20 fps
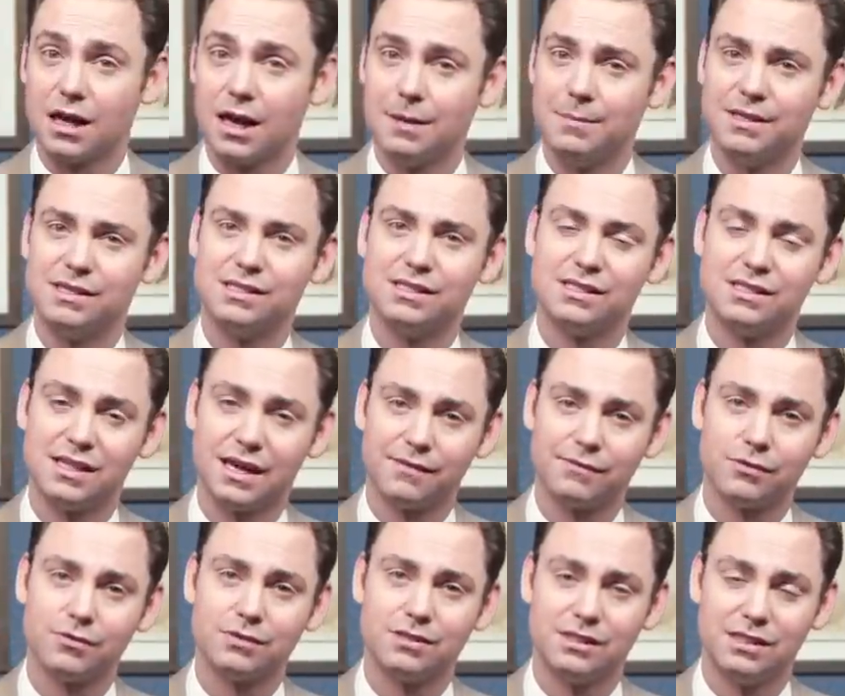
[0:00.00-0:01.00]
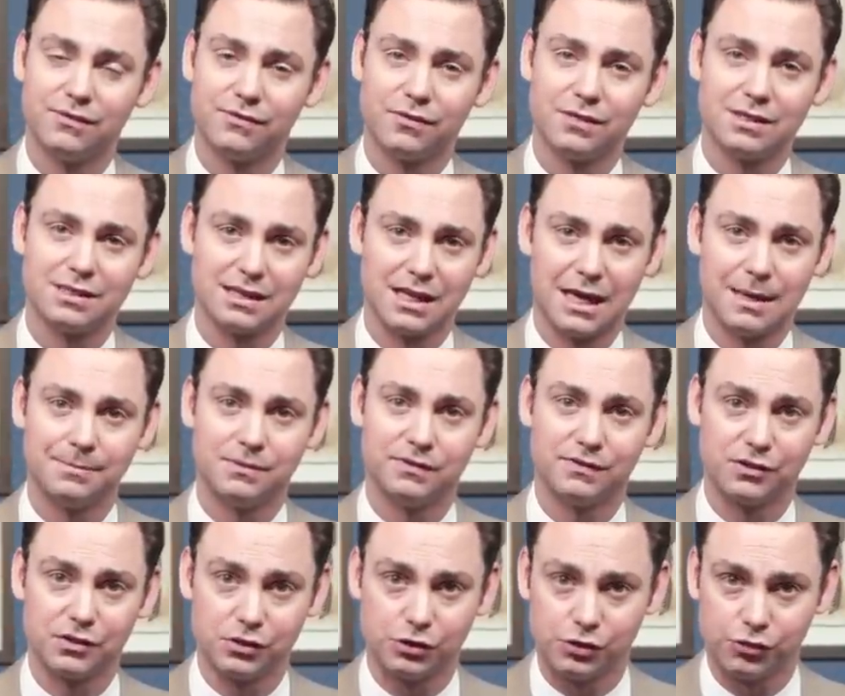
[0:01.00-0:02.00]
come in several different types
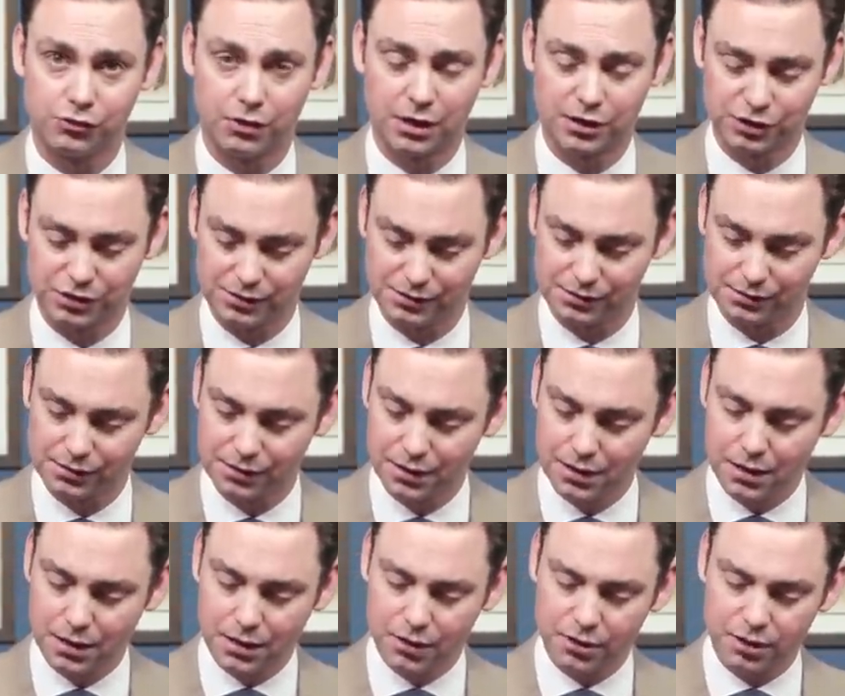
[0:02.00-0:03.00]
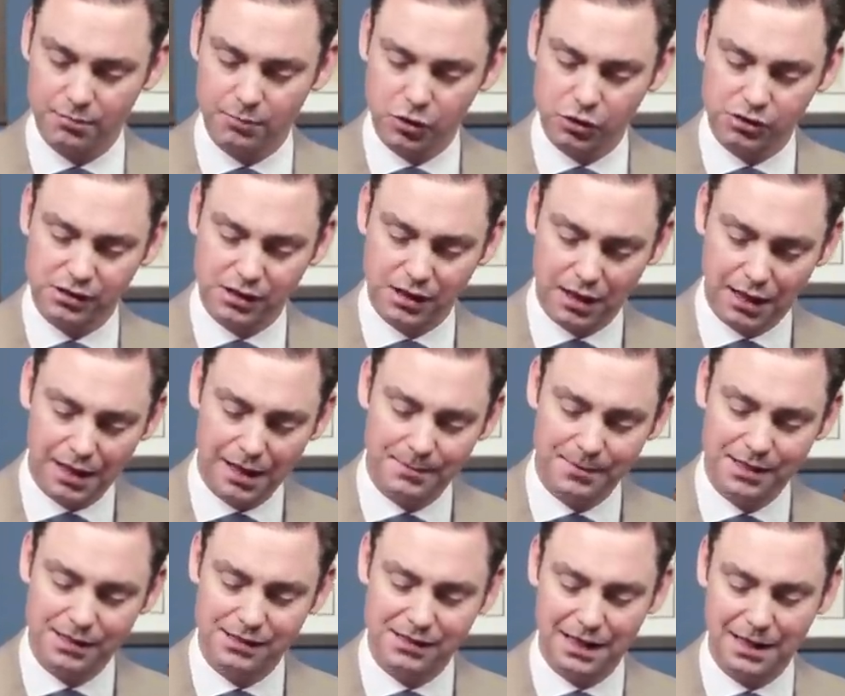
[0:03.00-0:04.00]
of constructions. The most
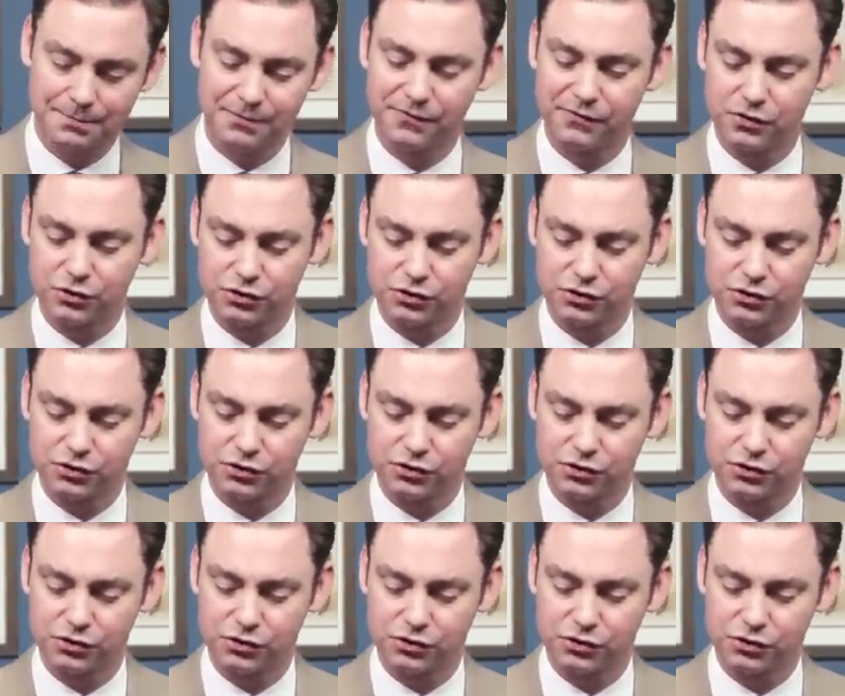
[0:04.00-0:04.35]
common type of